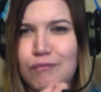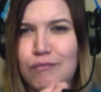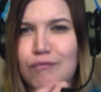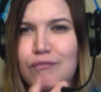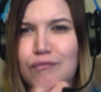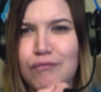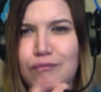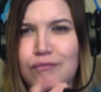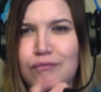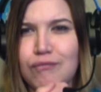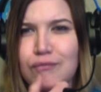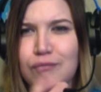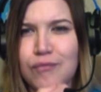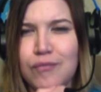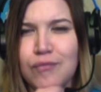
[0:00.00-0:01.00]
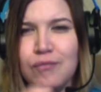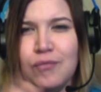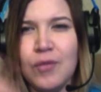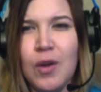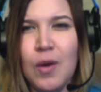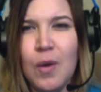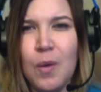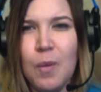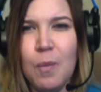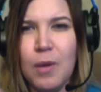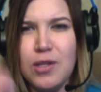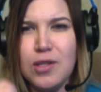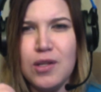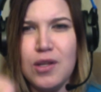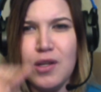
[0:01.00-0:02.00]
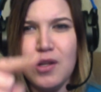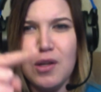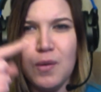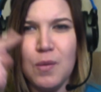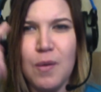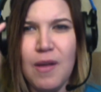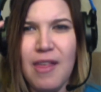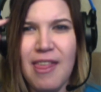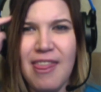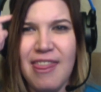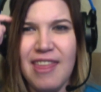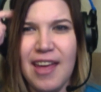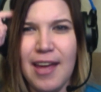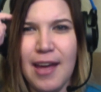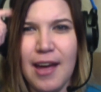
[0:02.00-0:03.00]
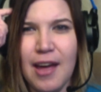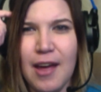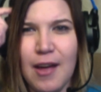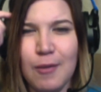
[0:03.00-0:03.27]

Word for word: Hmm. What do you think?